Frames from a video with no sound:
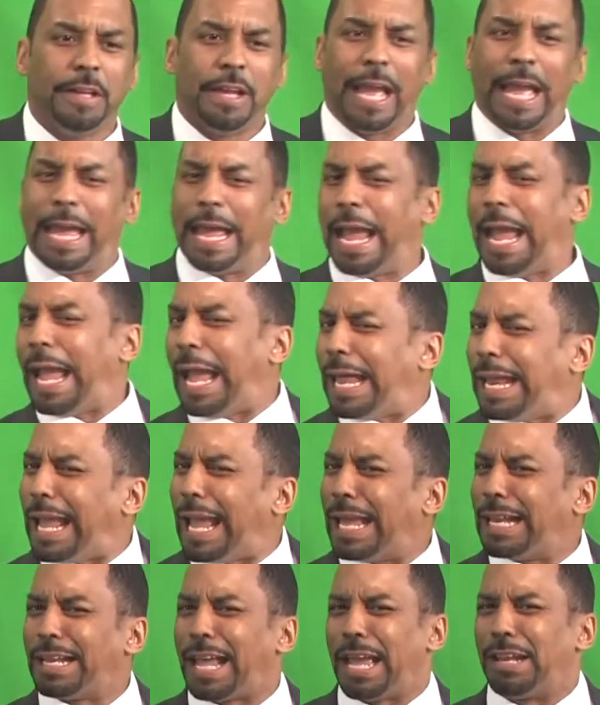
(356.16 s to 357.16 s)

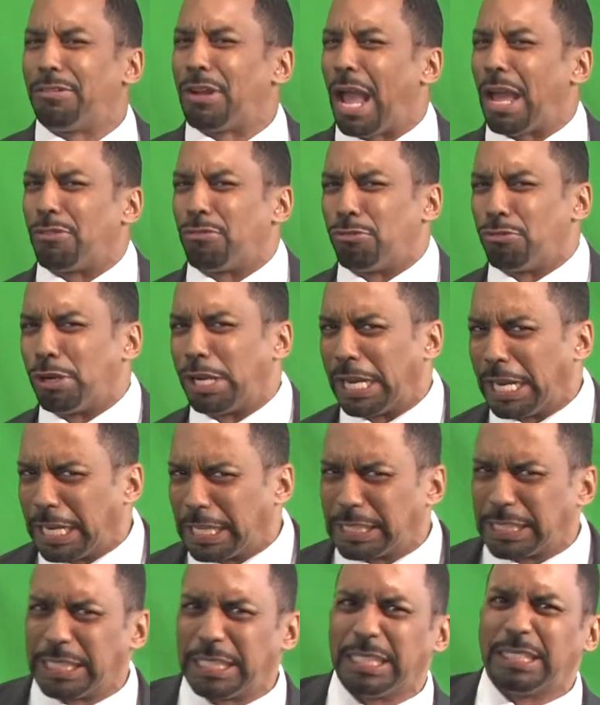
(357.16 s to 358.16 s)
and and and, and
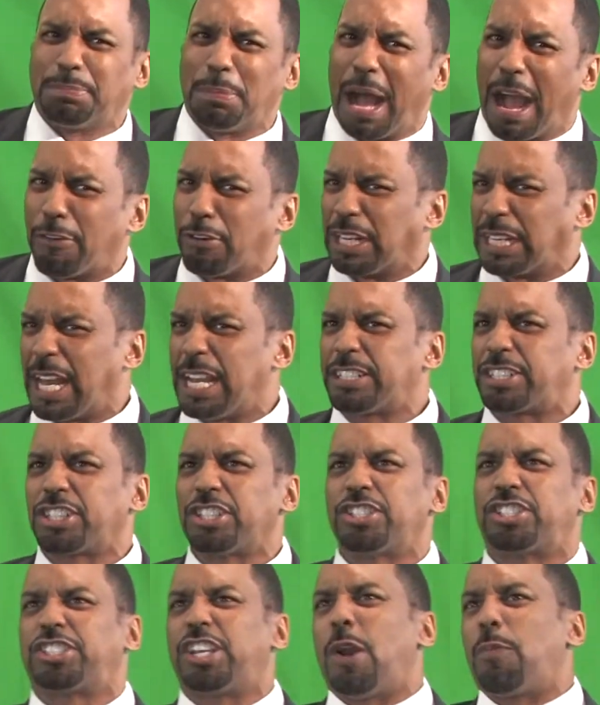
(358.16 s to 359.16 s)
really my
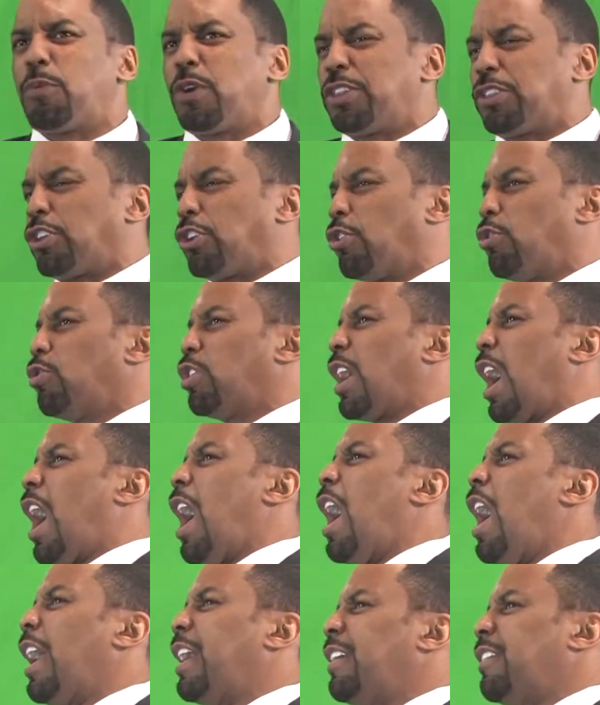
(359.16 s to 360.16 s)
relationship with you,
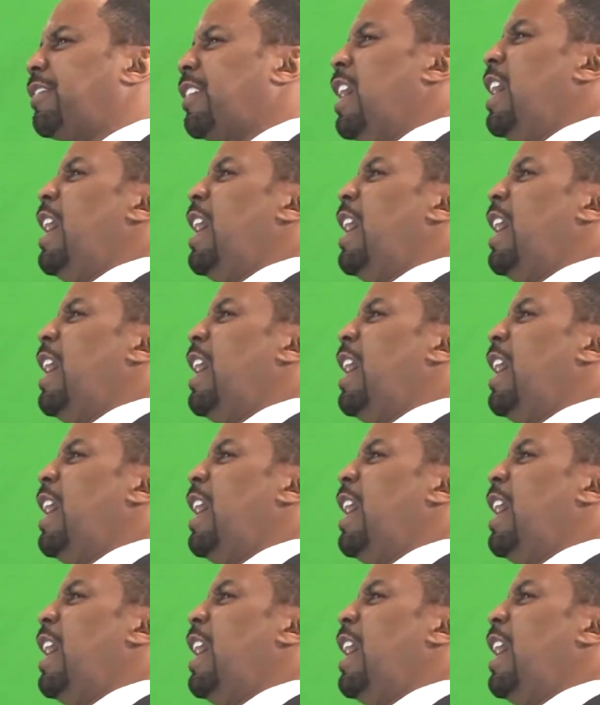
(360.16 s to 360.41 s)
God, is